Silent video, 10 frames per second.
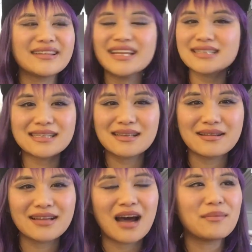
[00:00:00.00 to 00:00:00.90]
This
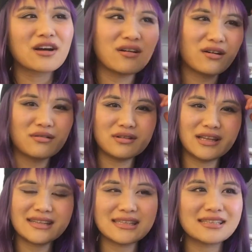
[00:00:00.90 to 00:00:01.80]
isn't Tamago.
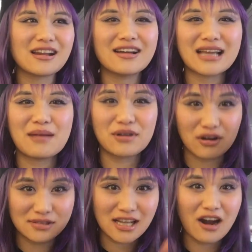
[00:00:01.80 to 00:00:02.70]
This is not
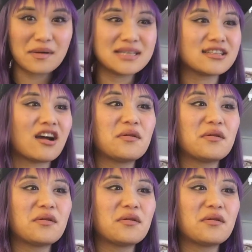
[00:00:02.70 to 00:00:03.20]
Tamago. Sorry.